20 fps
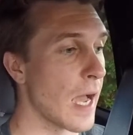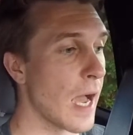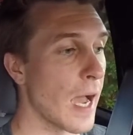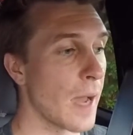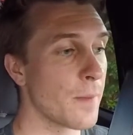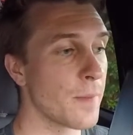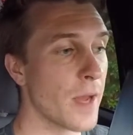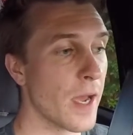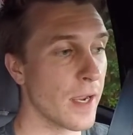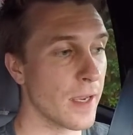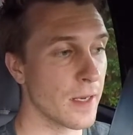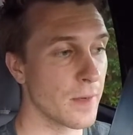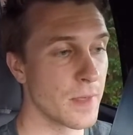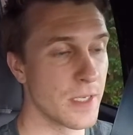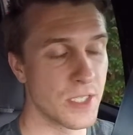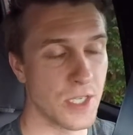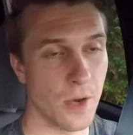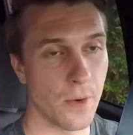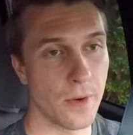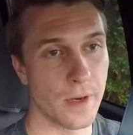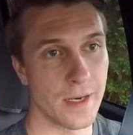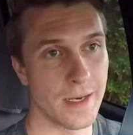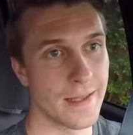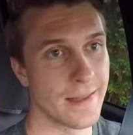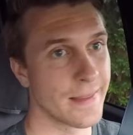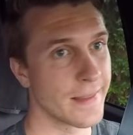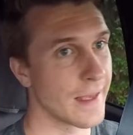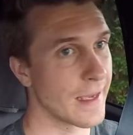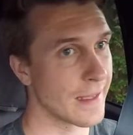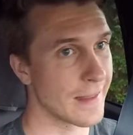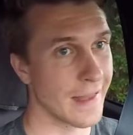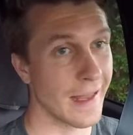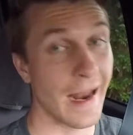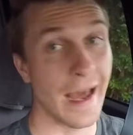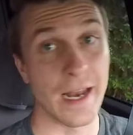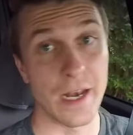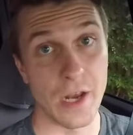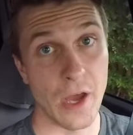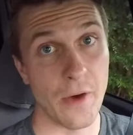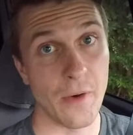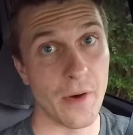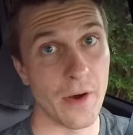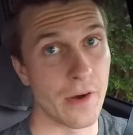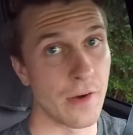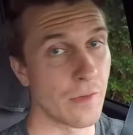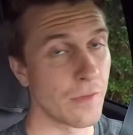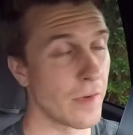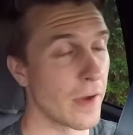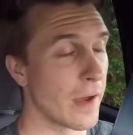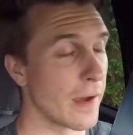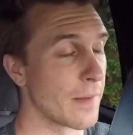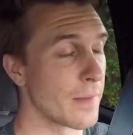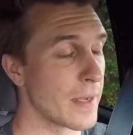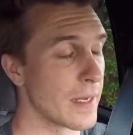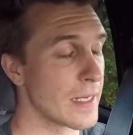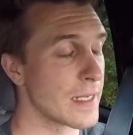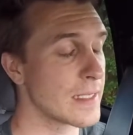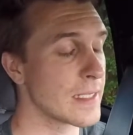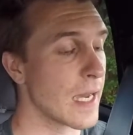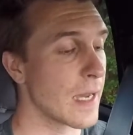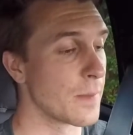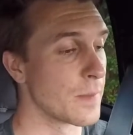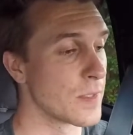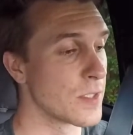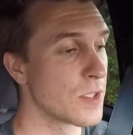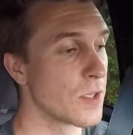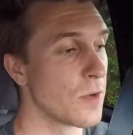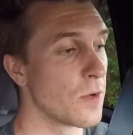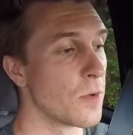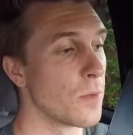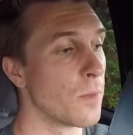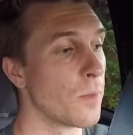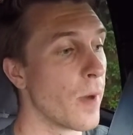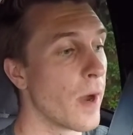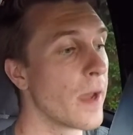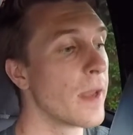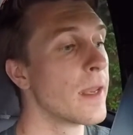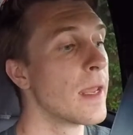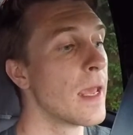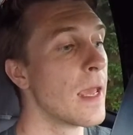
I'm not going to be towing anything that I know of anytime soon, but